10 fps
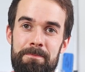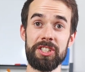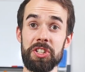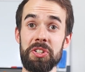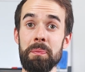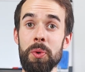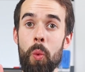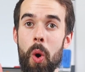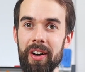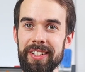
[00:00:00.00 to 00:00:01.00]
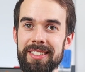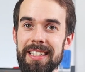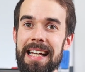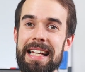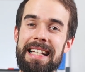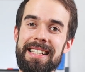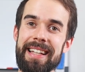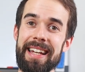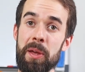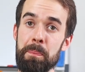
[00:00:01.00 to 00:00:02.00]
So number one is
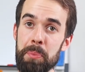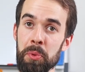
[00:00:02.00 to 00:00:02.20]
that it